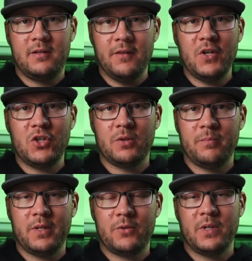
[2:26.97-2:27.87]

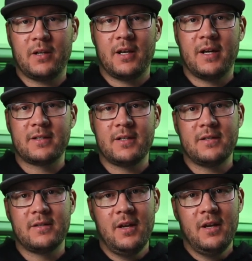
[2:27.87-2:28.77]
division between the
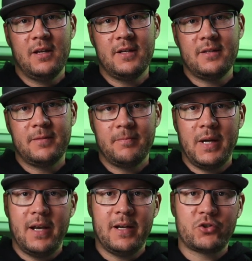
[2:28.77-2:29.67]
classes is
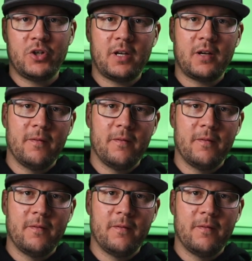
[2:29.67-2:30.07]
electric